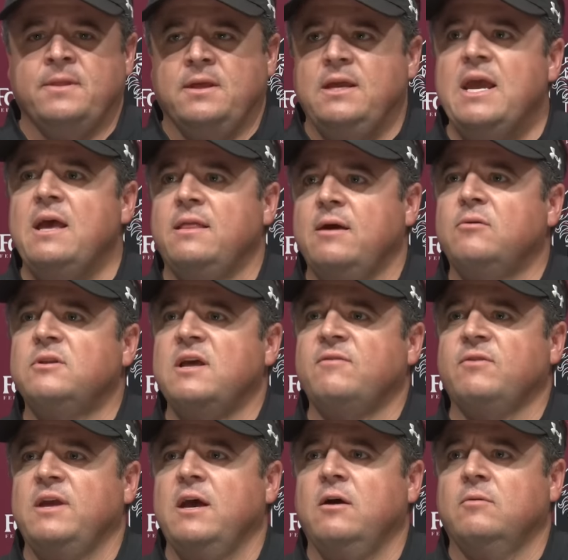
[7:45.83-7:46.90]
Yeah, that would
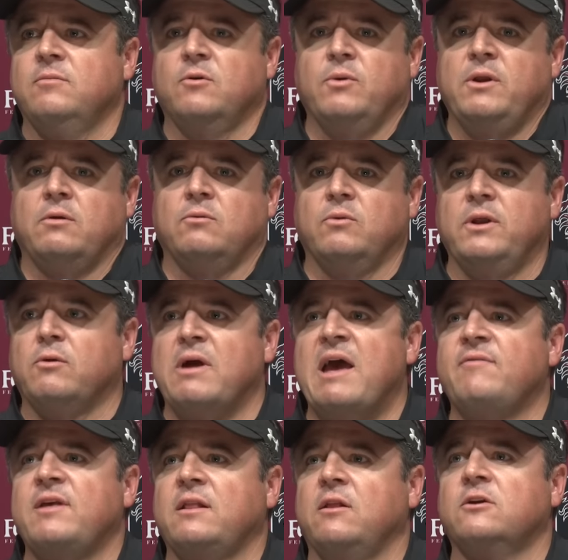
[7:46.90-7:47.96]
definitely help. But we don't
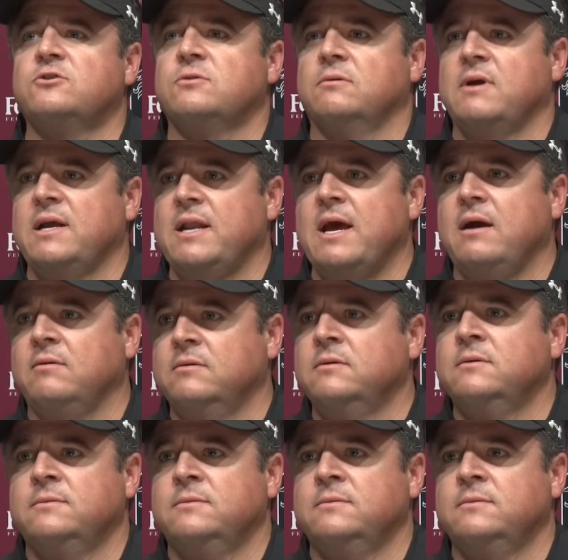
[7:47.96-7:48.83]
have that luxury right now.